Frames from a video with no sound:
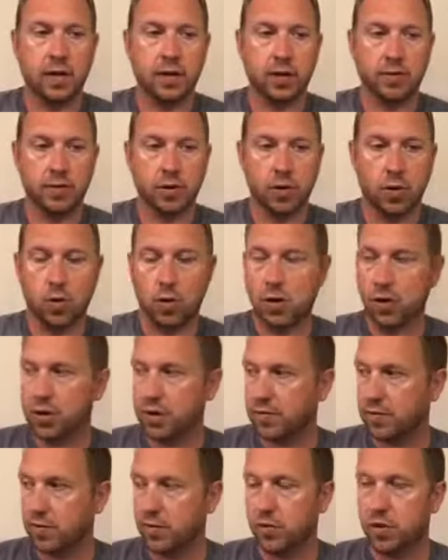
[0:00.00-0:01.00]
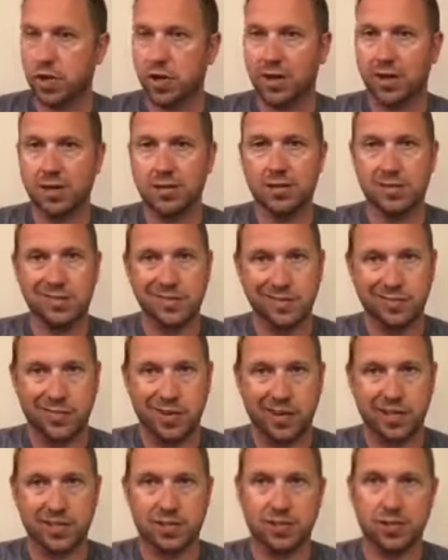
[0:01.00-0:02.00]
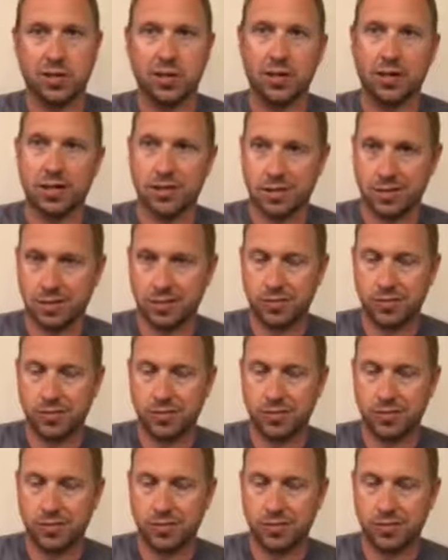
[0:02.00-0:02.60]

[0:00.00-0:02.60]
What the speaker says: You have a core, you have your own dogs, foster dogs,